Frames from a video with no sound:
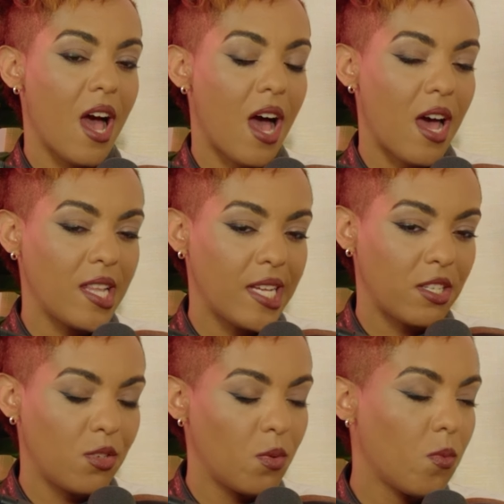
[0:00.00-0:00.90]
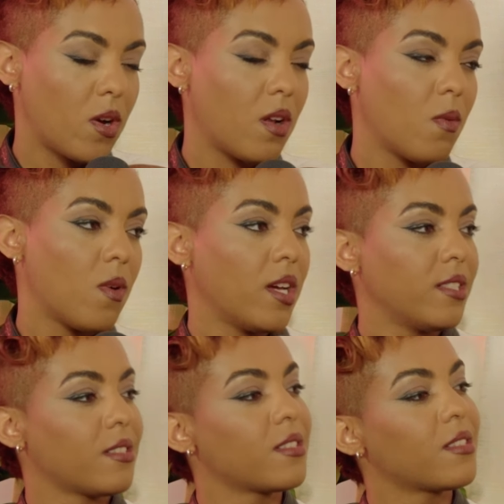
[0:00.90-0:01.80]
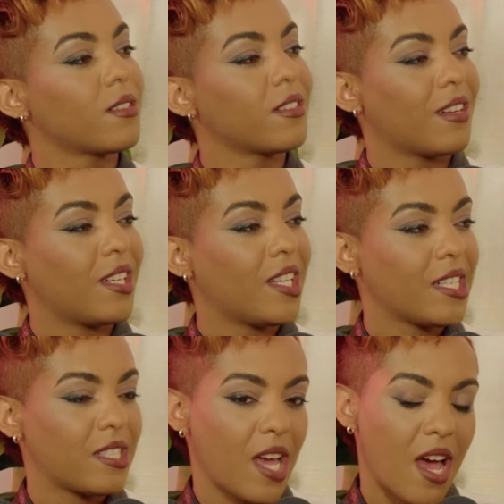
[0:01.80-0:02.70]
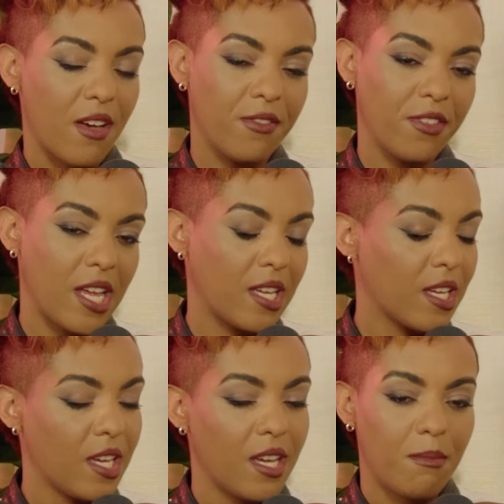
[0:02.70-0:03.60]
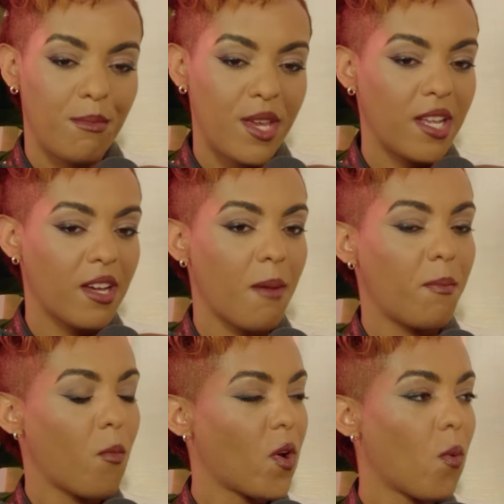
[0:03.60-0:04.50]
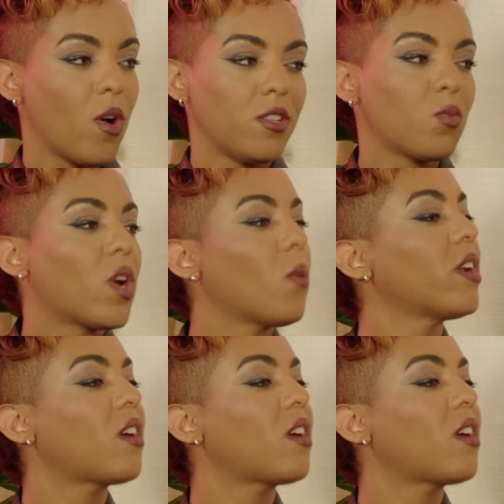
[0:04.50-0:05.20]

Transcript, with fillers: I like to do one on ones. Yeah. I like to have like meeting up one on ones, one on one